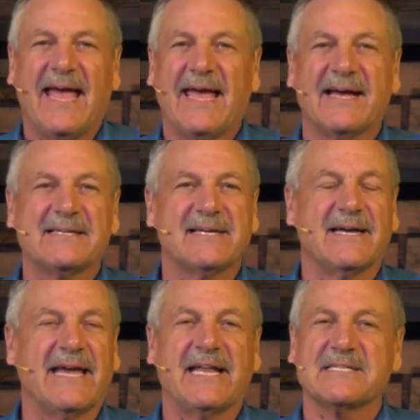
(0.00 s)
and
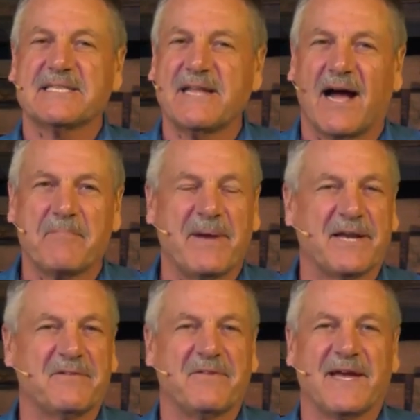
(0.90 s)
uh, it has not
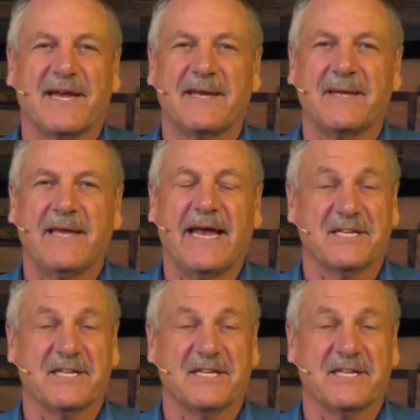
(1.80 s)
been in vain.